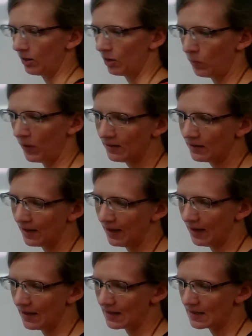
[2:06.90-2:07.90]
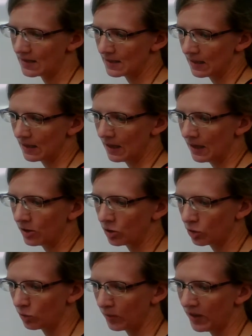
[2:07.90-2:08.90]
the width is
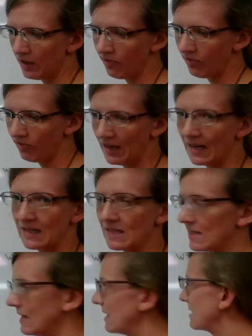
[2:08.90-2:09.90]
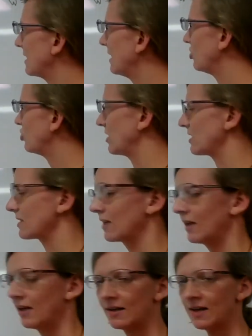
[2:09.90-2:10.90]
3 feet and 6 inches.
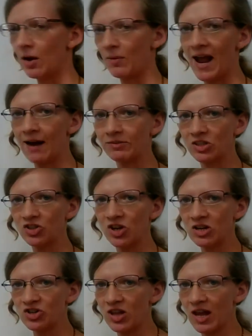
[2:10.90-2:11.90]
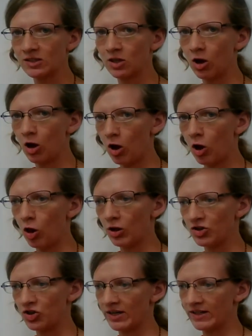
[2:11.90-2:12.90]
Now we have to change that to all
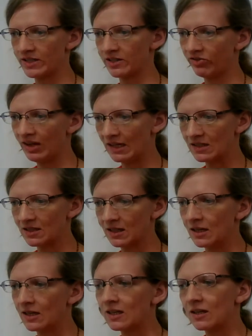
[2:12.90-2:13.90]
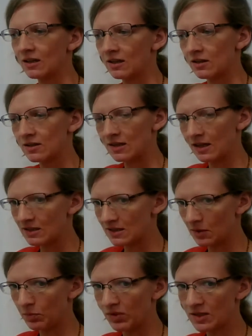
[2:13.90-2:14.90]
just feet.
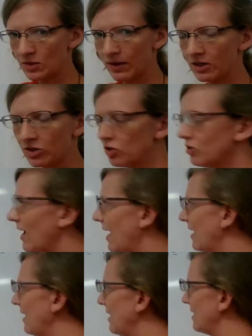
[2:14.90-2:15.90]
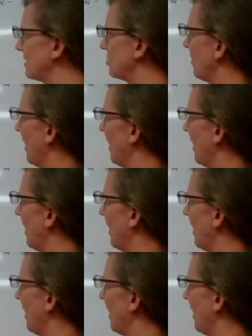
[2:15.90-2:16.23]
Simplest way to do that is you